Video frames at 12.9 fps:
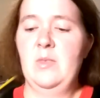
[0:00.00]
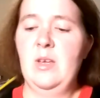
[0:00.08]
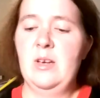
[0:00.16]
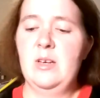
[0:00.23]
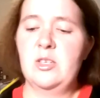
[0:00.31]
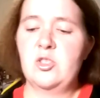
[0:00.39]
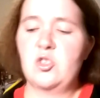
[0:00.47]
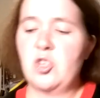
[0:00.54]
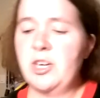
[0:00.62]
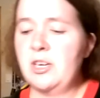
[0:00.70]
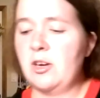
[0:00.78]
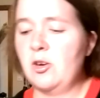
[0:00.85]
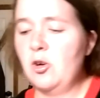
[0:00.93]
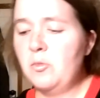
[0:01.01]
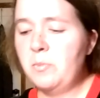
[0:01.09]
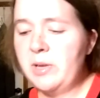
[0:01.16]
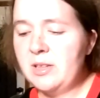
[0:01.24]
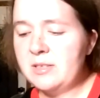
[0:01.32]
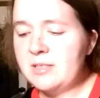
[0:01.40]
I'm trying to
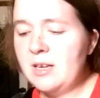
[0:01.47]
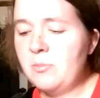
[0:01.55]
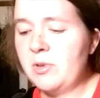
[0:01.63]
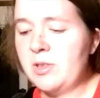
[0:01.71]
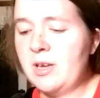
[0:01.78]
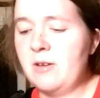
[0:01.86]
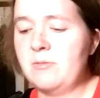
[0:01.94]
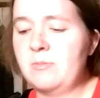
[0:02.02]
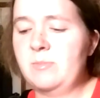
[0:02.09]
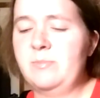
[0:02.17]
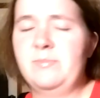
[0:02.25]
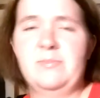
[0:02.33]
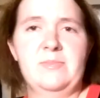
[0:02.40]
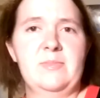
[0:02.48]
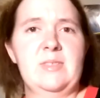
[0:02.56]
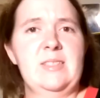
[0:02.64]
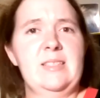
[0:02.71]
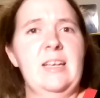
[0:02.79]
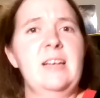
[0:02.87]
open this up without
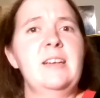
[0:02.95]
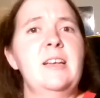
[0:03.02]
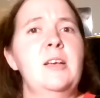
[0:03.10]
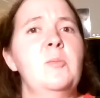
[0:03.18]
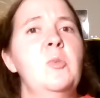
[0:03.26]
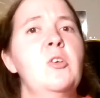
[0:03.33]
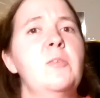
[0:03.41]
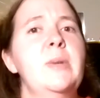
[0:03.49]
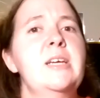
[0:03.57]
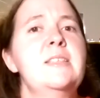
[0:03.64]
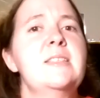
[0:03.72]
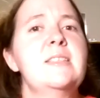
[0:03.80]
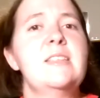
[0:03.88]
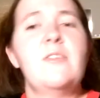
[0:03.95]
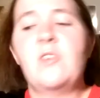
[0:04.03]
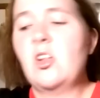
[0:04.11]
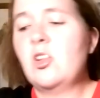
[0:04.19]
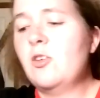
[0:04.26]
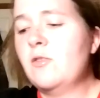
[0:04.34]
sending more of my stuff
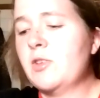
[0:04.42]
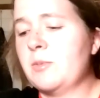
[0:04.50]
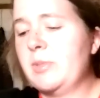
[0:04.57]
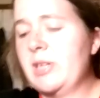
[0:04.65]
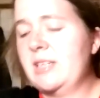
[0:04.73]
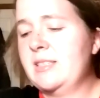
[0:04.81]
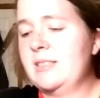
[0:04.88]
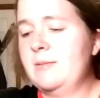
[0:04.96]
all over the place.